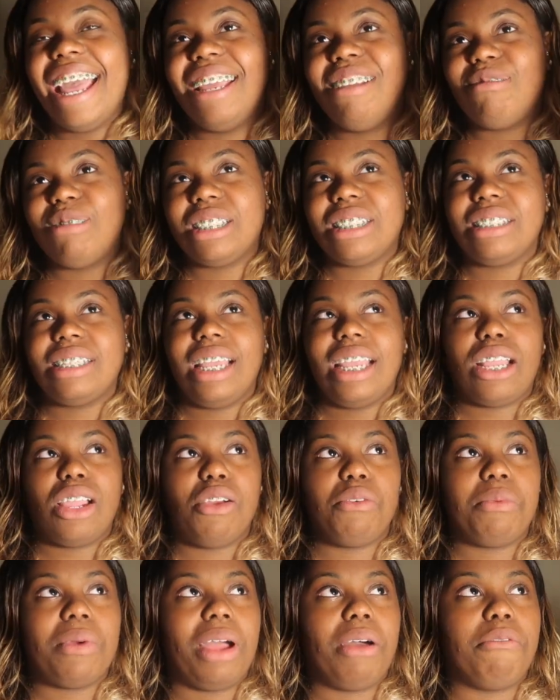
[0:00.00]
it was
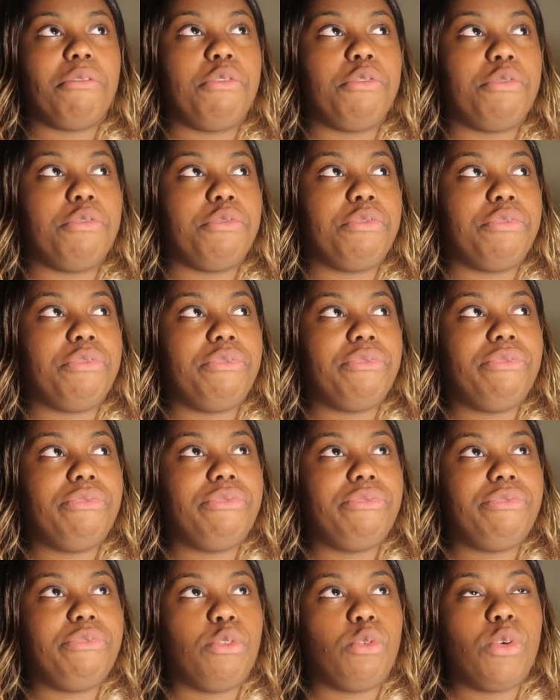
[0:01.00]
like around
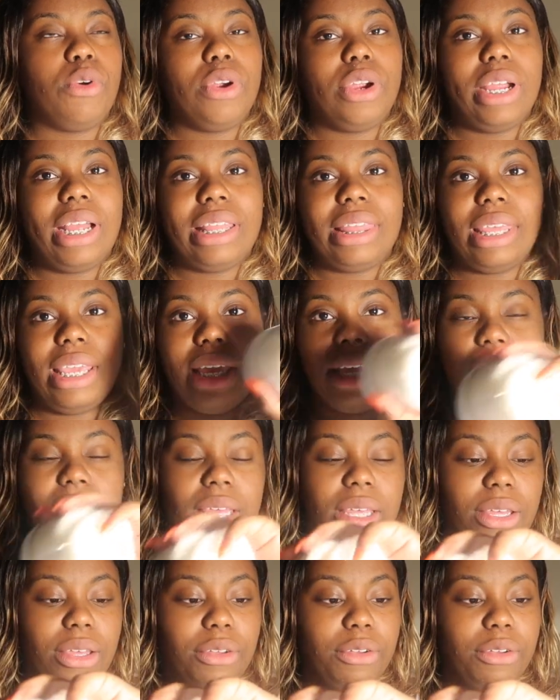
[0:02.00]
four, I think.